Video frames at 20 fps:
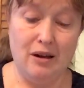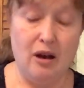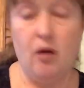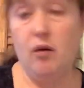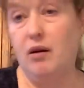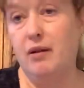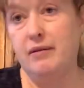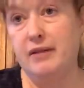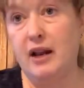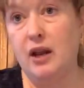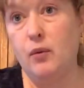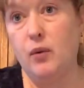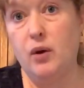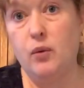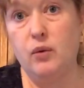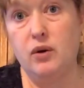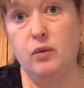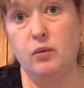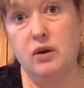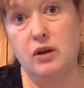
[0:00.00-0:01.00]
Well, anyone
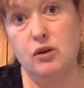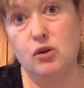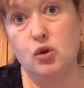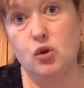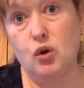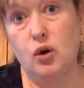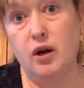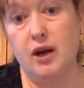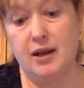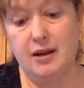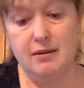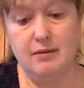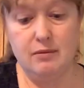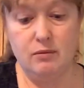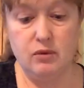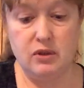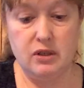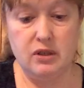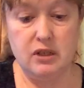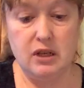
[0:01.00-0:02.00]
would enjoy it,
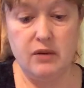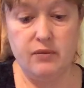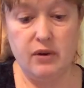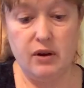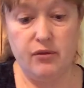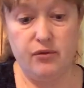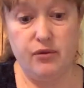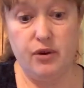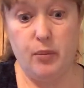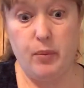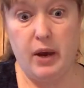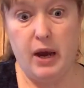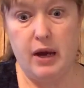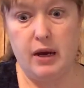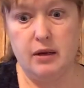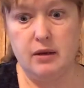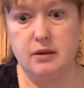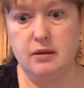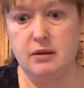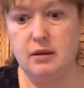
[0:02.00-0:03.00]
receiving a free
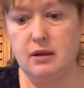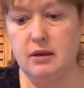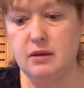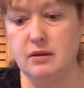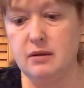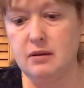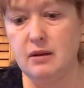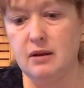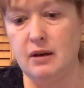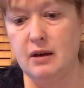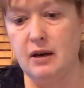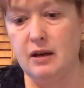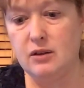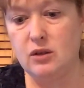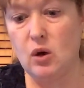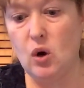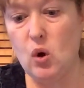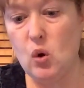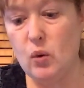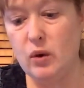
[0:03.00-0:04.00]
packet of seeds.
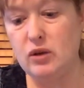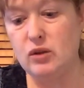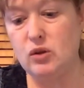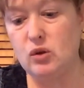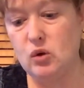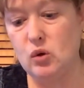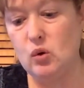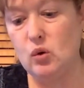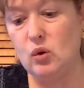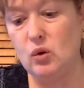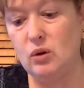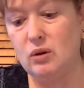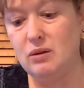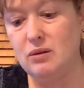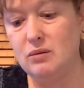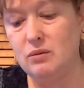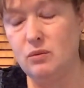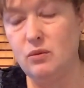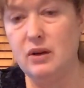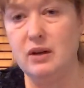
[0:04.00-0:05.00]
It's always cool
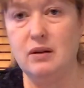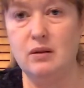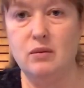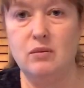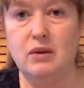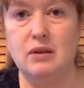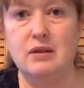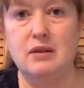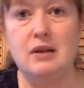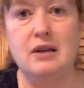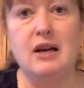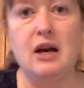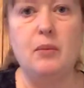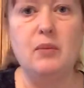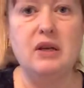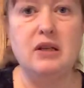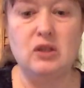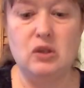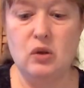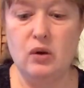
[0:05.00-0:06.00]
when seed
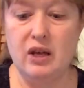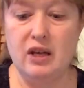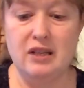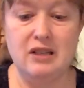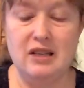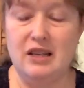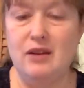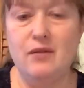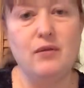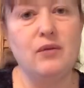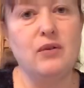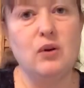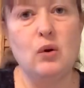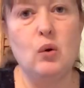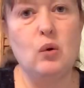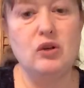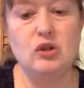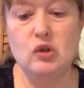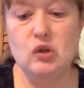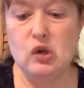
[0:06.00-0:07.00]
companies do that, because you never know
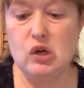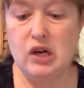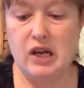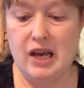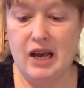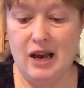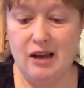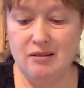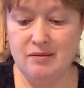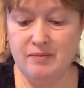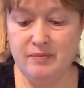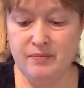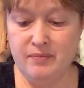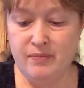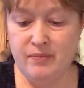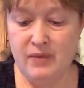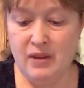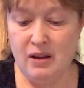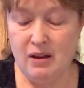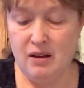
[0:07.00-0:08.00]
what you're going to get.
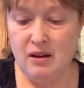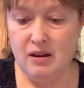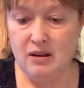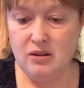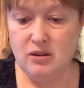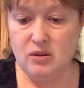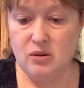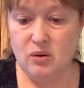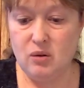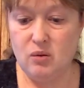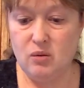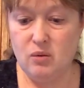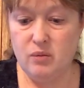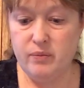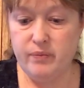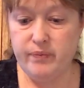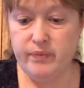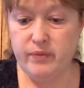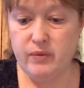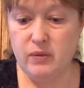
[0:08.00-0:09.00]
So
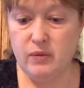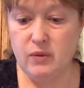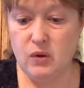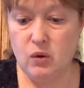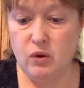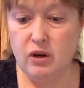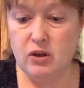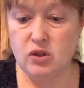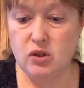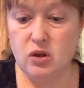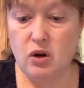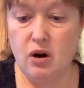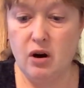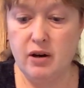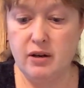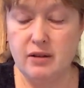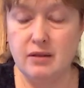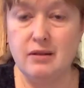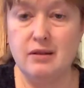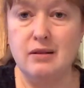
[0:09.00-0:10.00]
Crushed
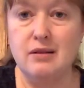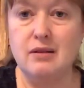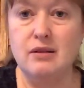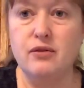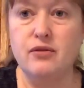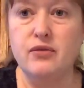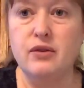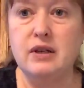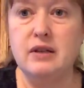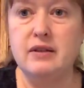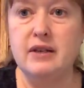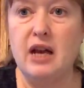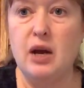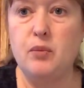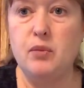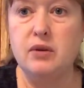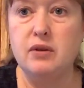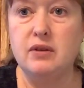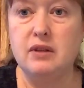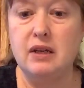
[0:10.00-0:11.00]
Heart is the free
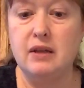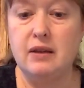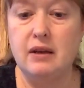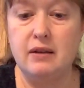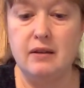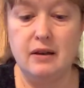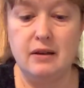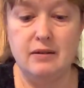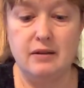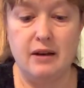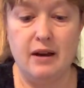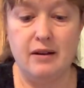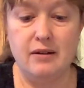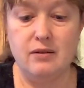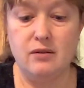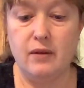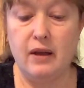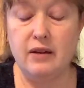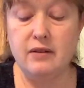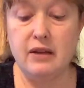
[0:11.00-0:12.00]
sample seed that they sent.
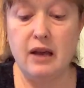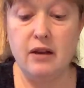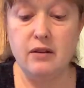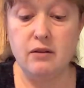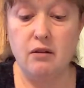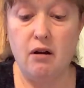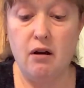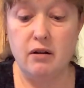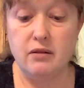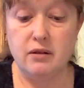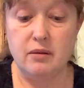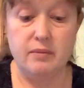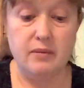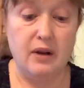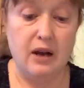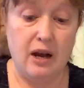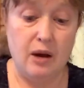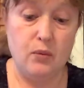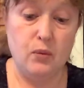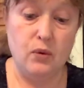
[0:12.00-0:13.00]
So that's awesome.
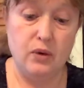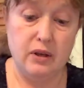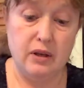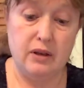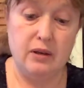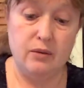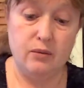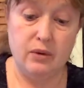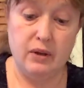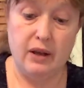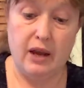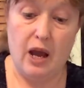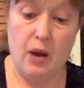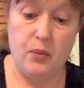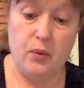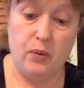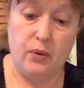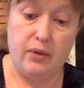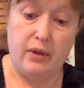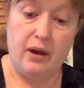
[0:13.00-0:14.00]
I'm really, really
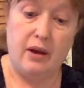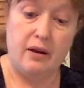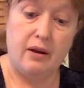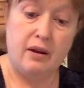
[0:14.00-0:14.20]
happy with that.